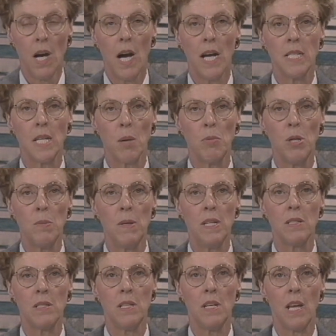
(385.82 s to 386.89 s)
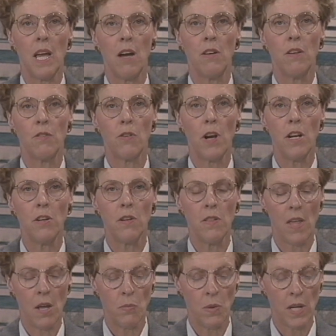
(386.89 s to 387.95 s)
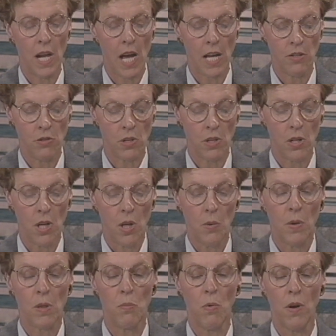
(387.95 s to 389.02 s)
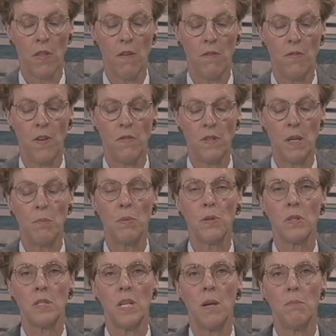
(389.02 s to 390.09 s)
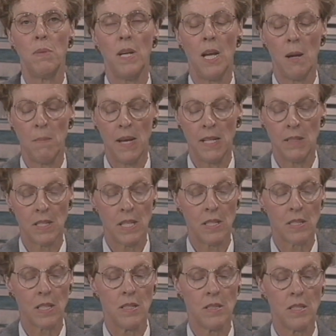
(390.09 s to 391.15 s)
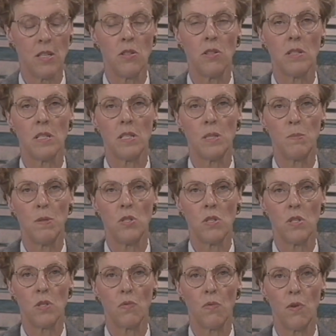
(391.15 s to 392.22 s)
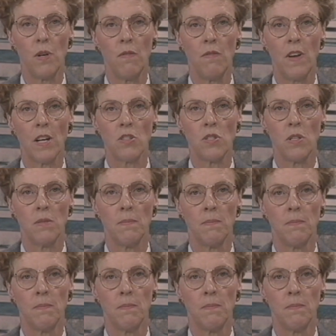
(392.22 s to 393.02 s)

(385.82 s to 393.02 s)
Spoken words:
A WBC count of greater than 100 with more than 50% PMNs is considered suspicious for infection.